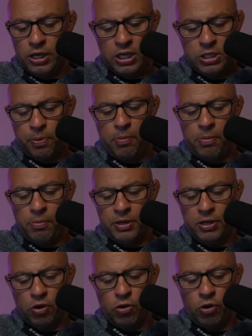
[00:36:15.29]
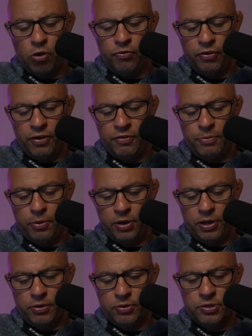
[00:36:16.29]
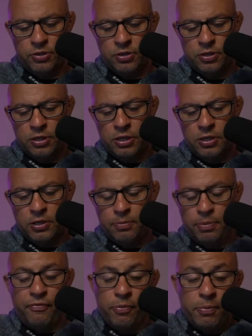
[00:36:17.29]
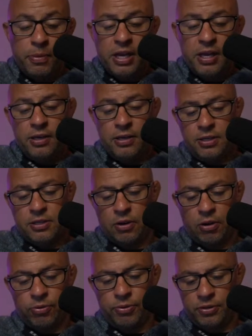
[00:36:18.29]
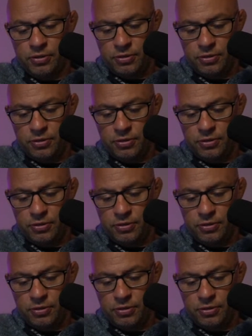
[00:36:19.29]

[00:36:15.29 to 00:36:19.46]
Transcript: It's probably not cold for everybody else, but for me, it's cold.